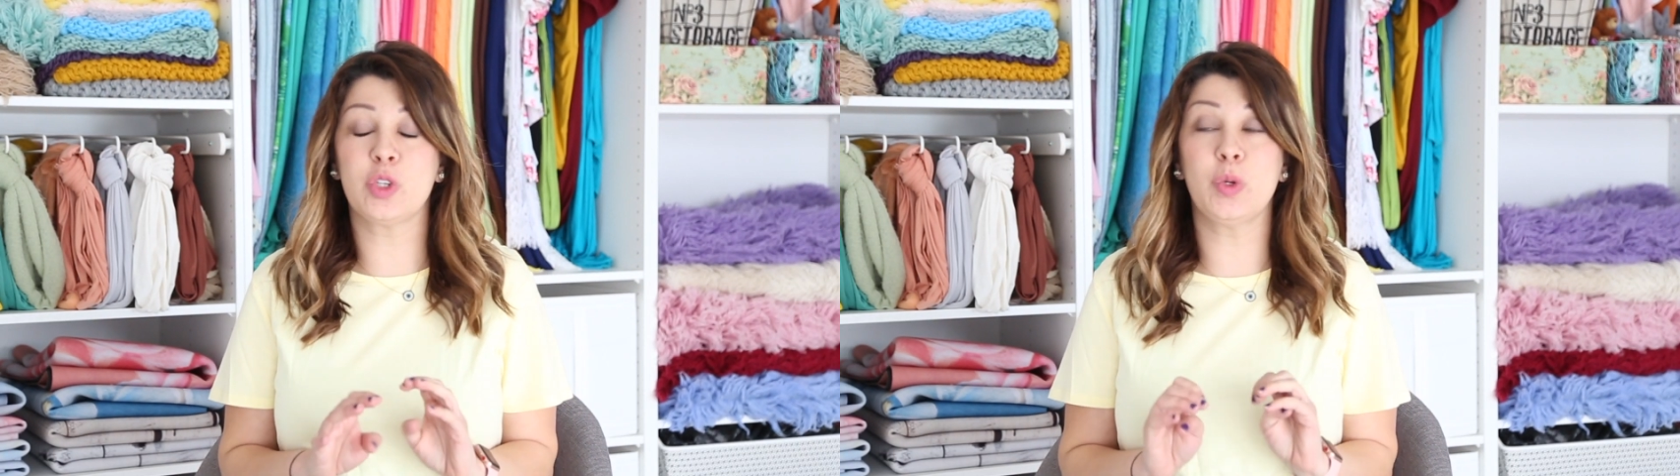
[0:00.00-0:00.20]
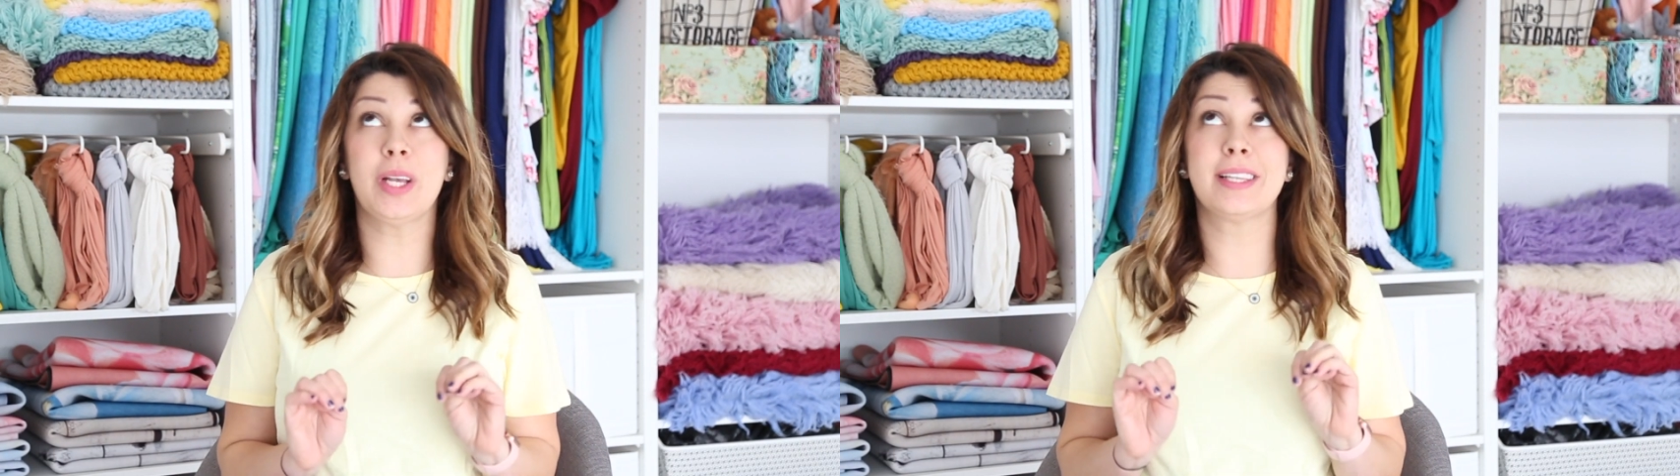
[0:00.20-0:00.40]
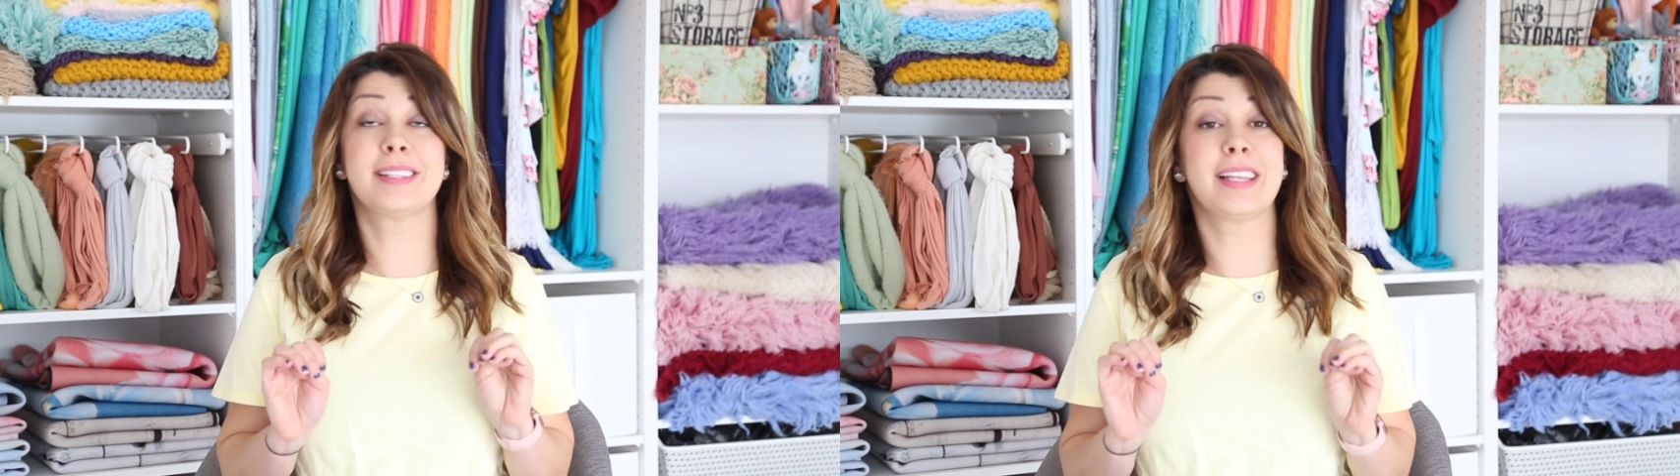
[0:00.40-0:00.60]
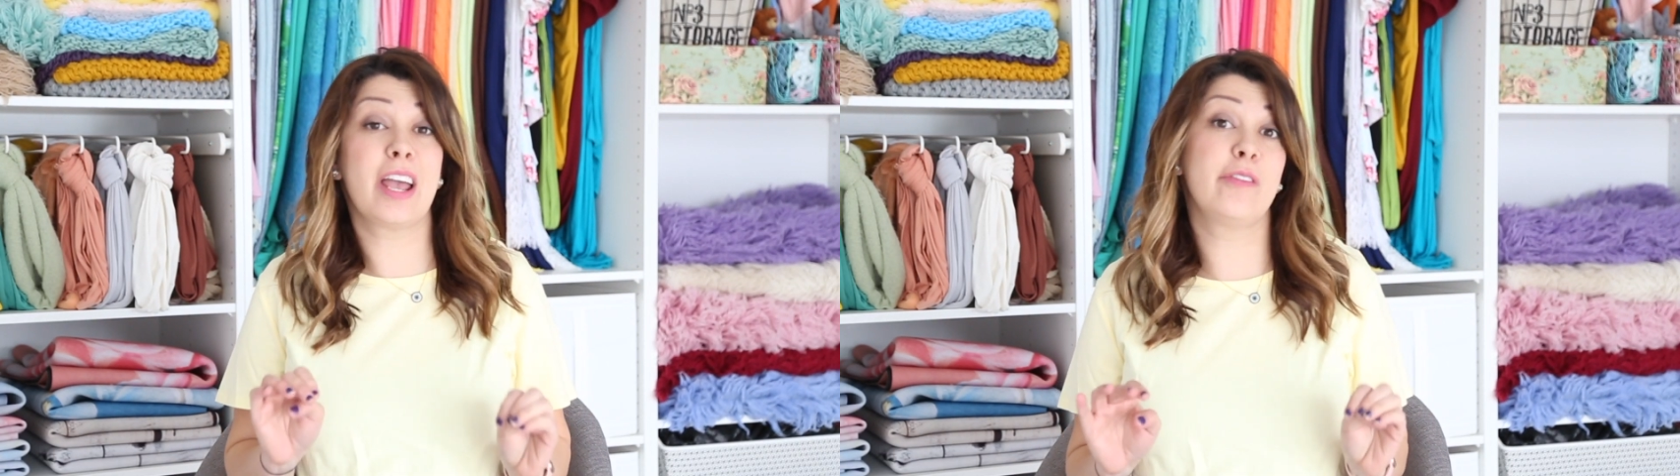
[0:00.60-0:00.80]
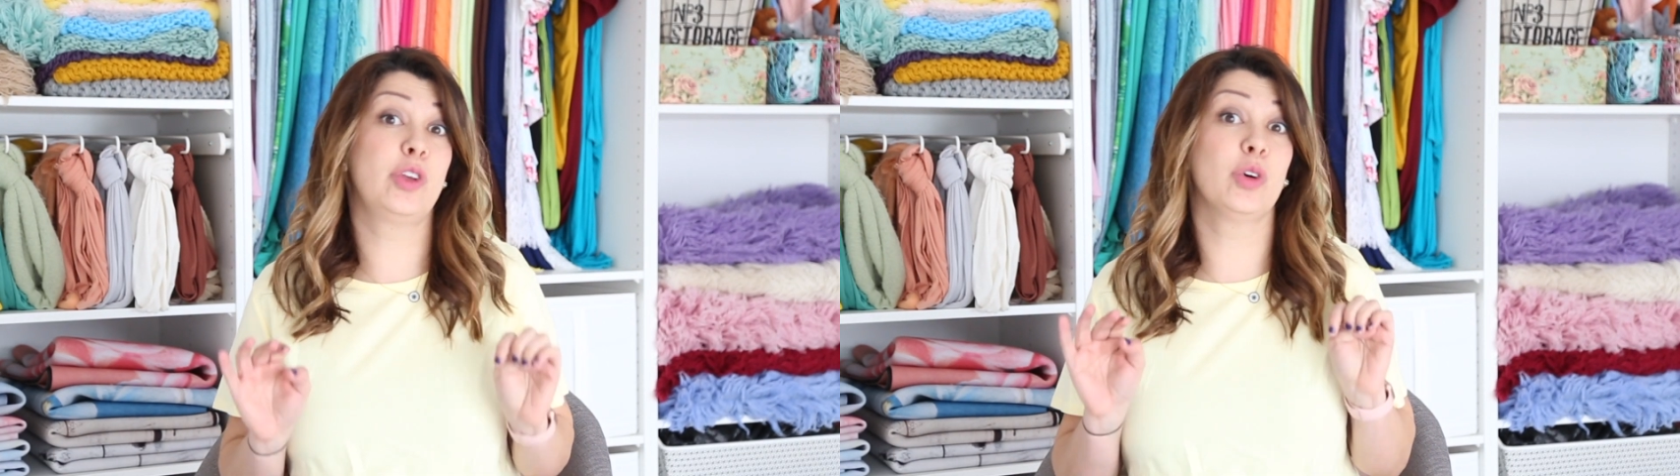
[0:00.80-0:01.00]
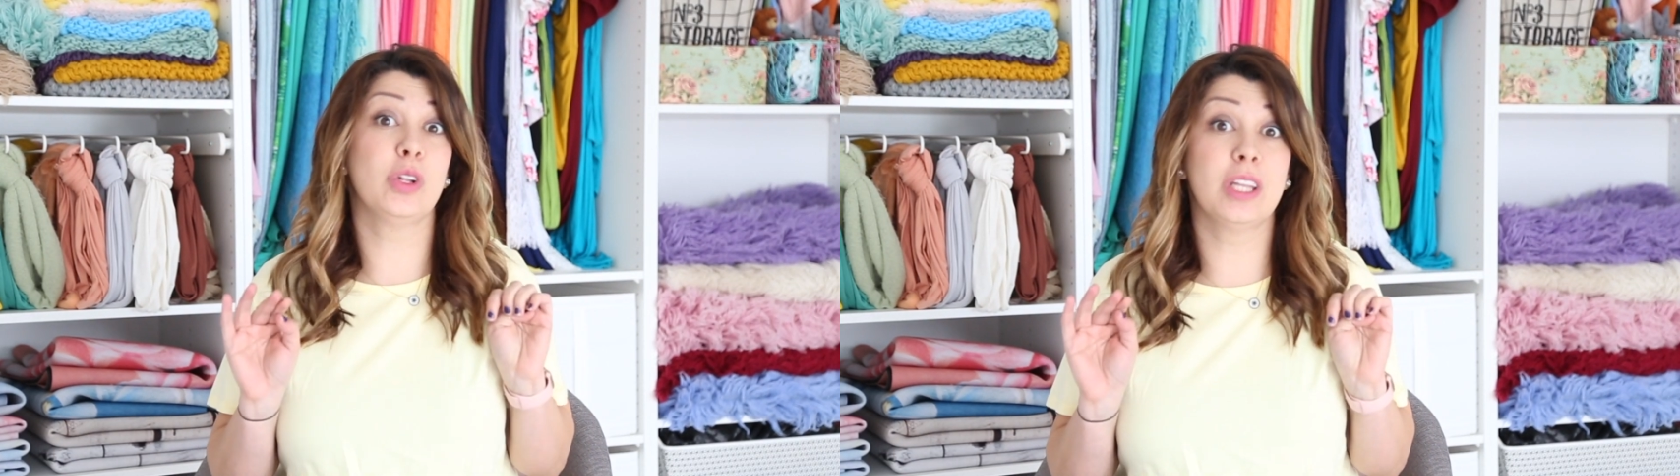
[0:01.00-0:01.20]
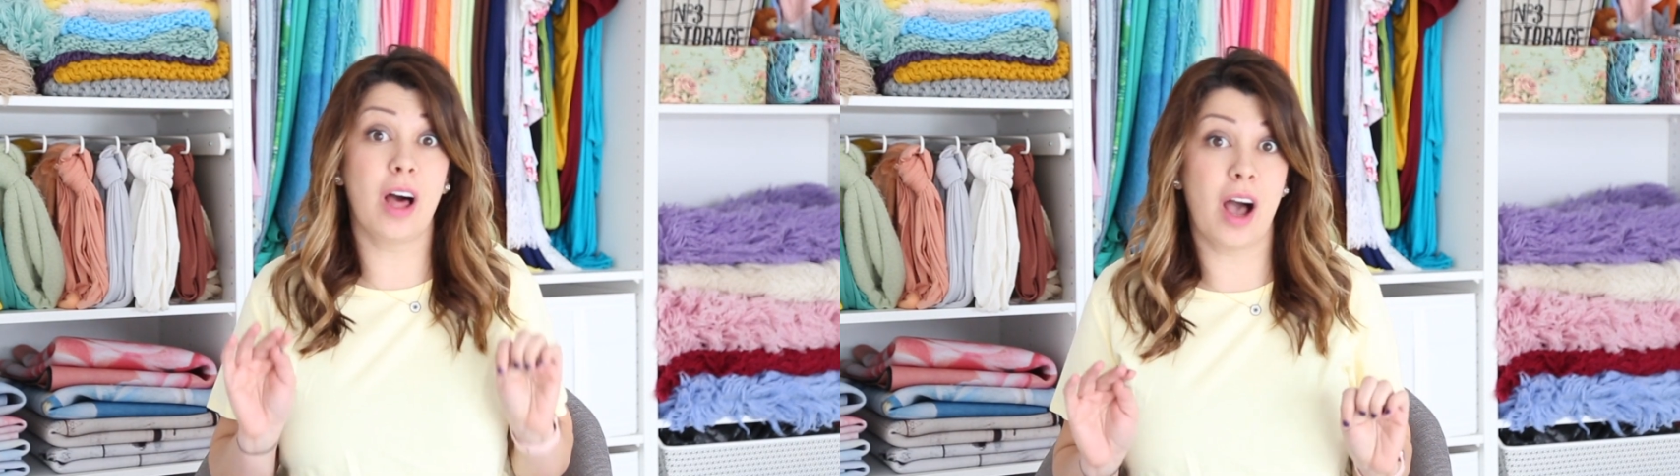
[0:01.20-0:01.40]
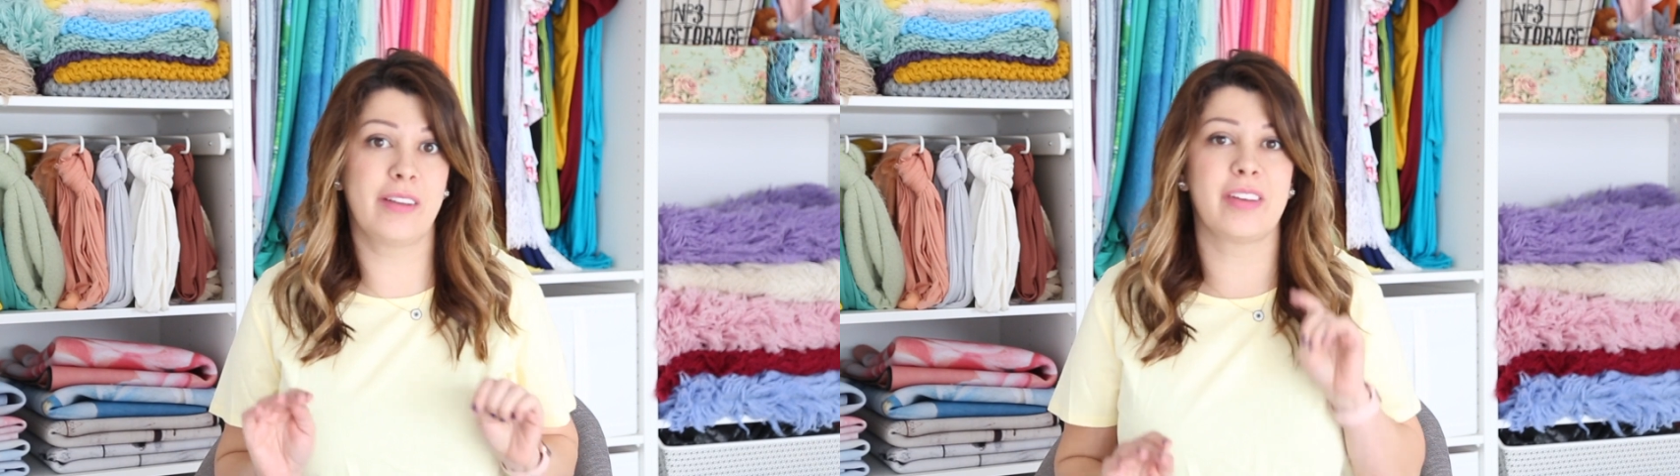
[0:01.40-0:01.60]
to save your
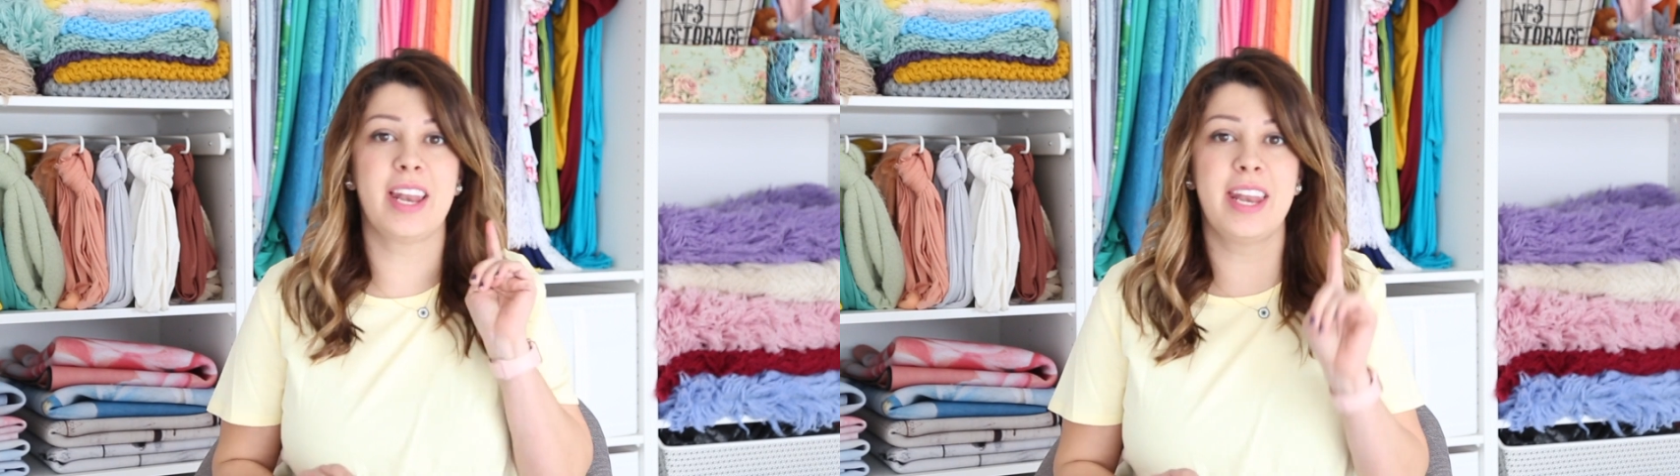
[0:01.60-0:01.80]
life